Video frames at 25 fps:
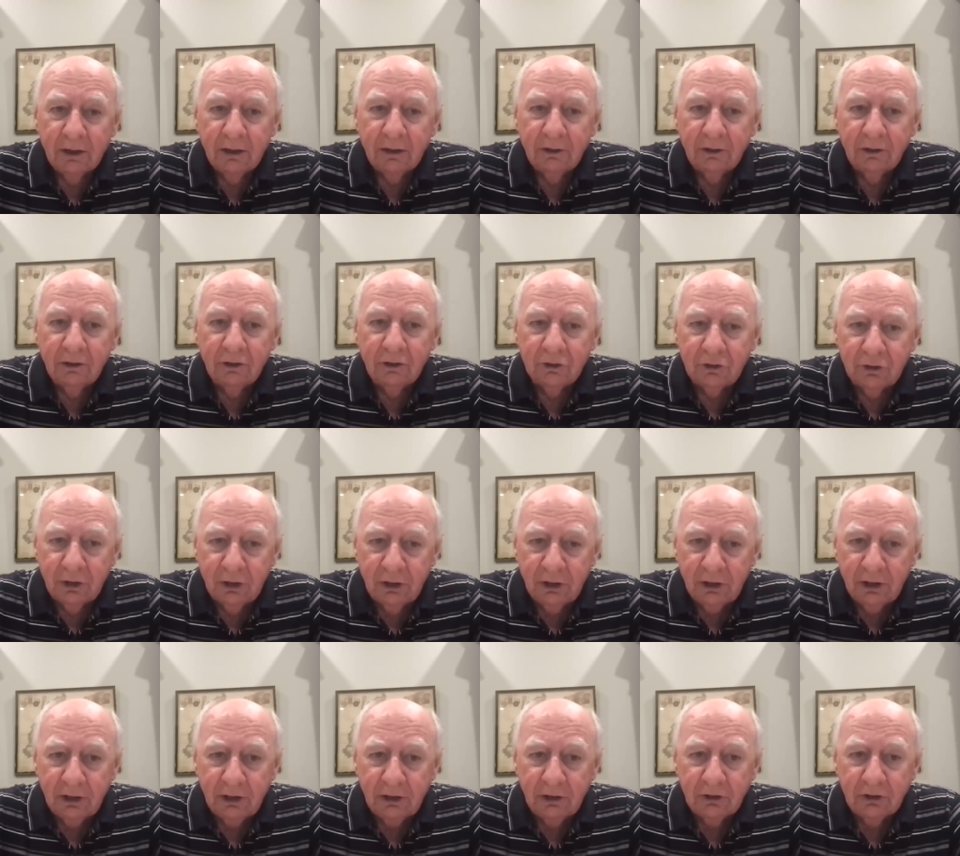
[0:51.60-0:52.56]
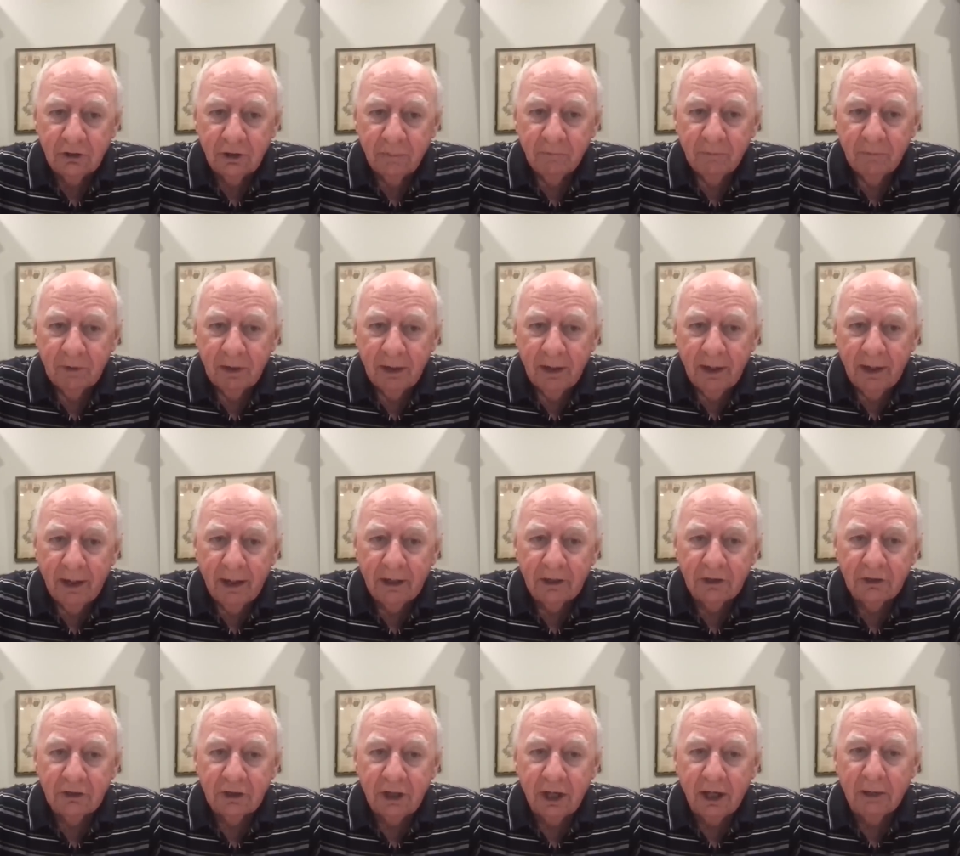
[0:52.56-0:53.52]
disease
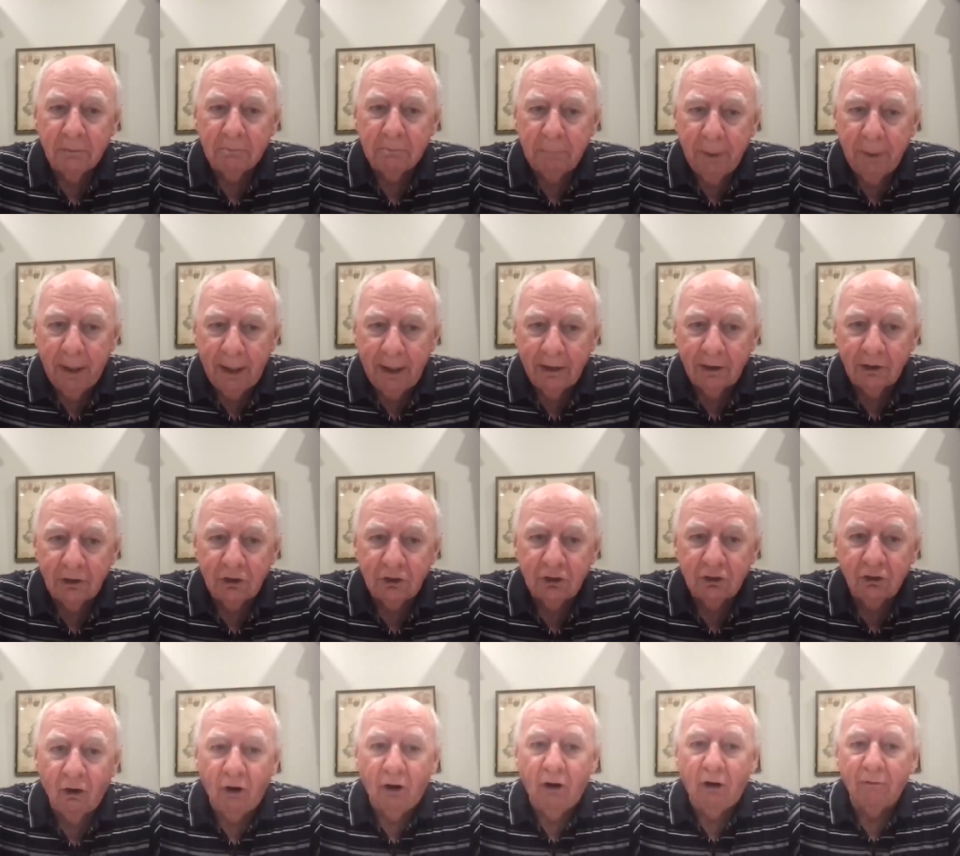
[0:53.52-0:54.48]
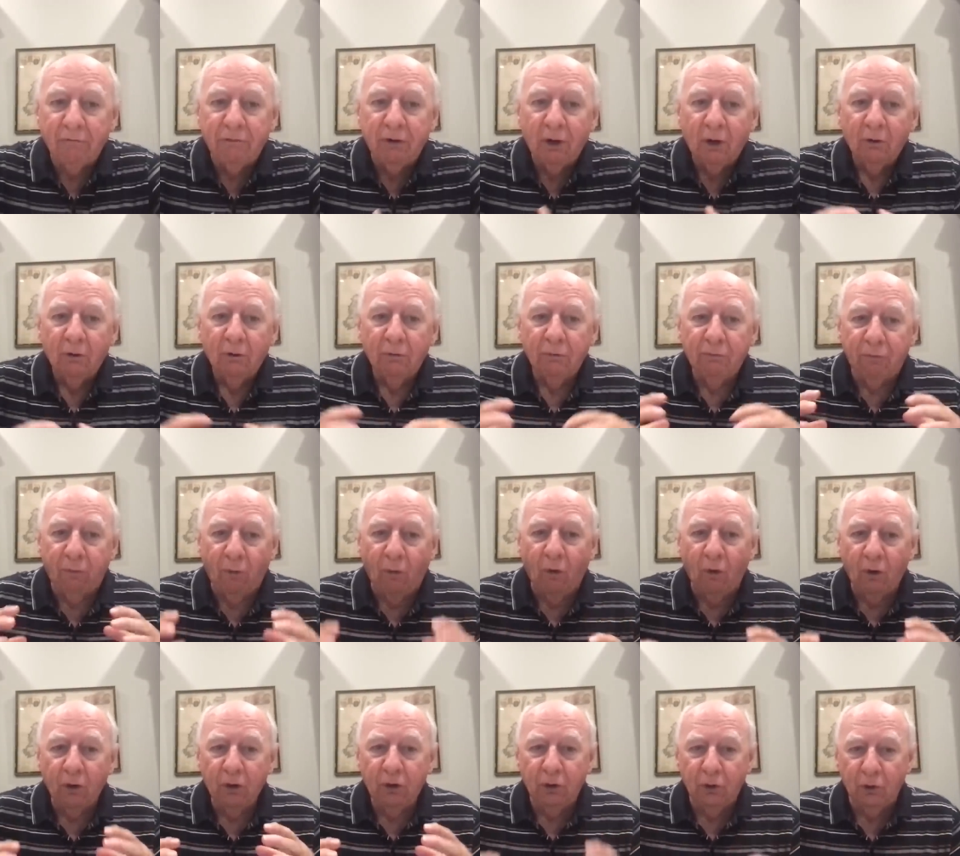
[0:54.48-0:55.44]
as a balance of
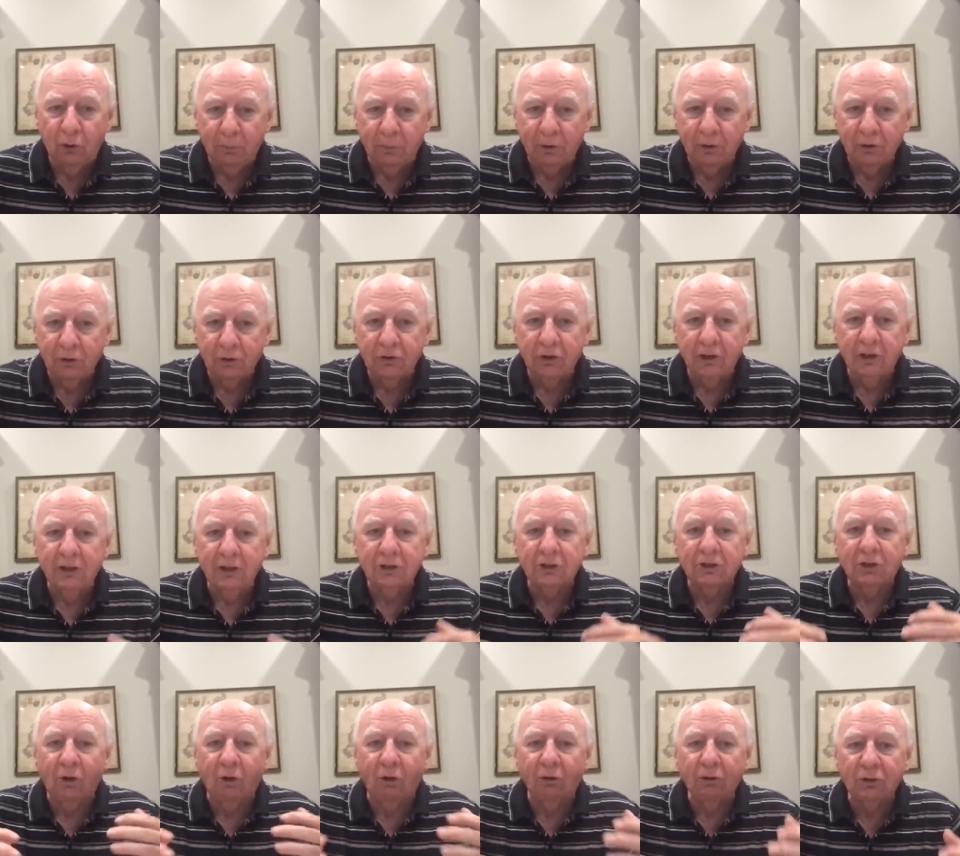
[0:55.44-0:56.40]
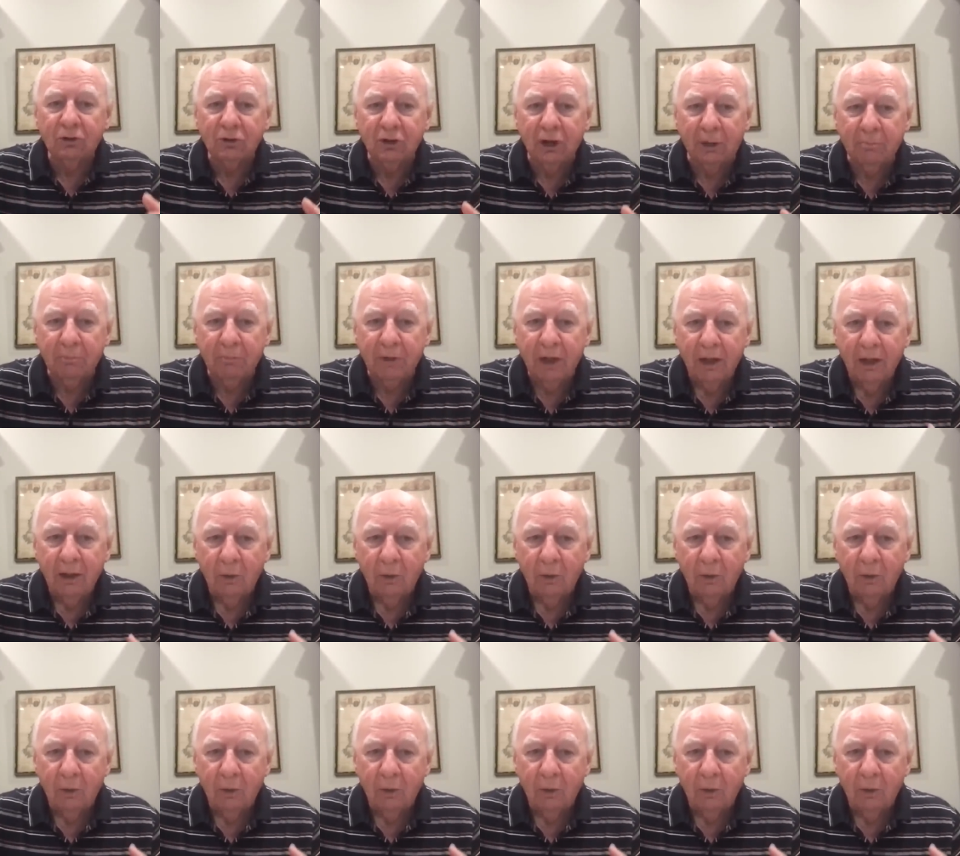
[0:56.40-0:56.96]
four humors and this concept